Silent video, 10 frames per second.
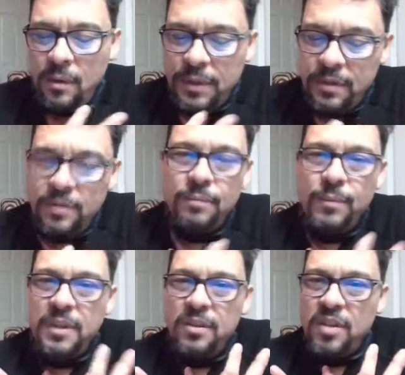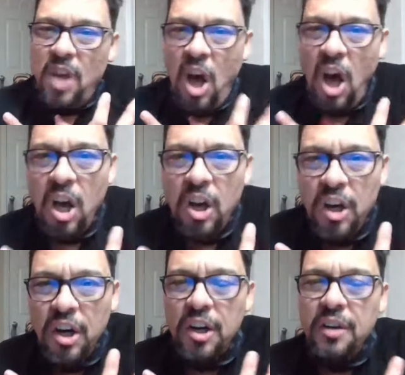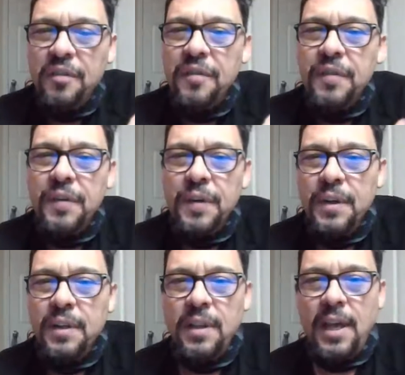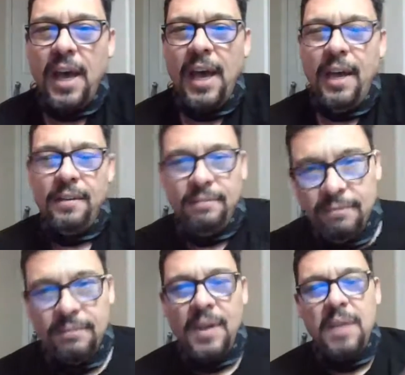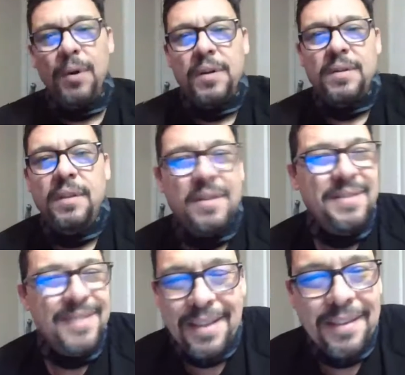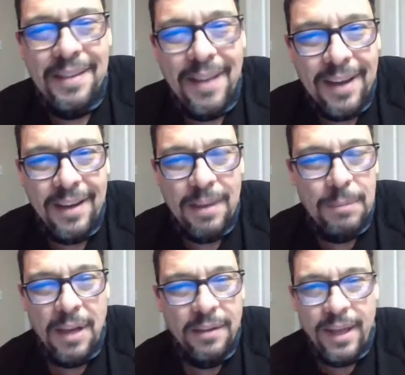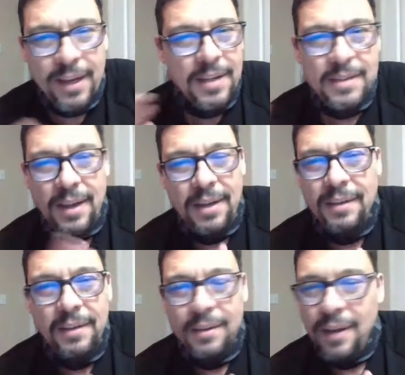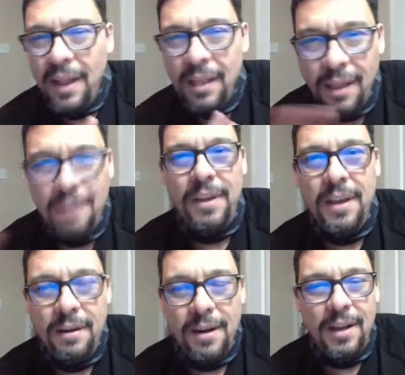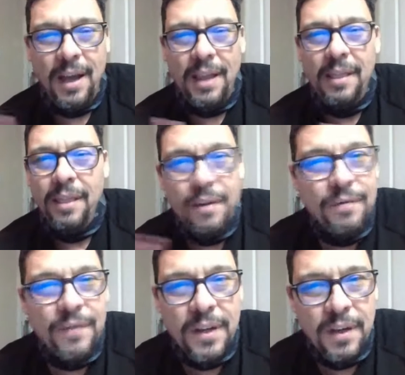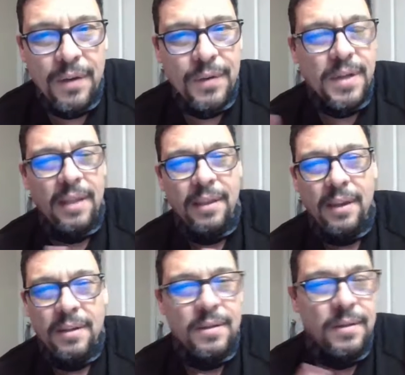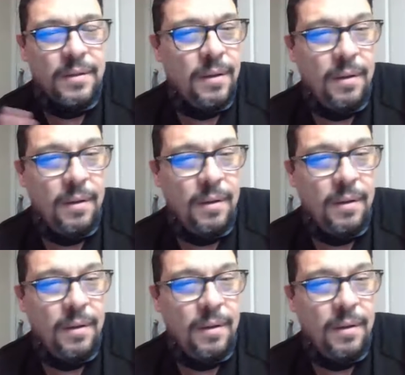just hunger for that in person. There's nothing like it. I mean, like I said, I love the internet. I love videos. I think it's an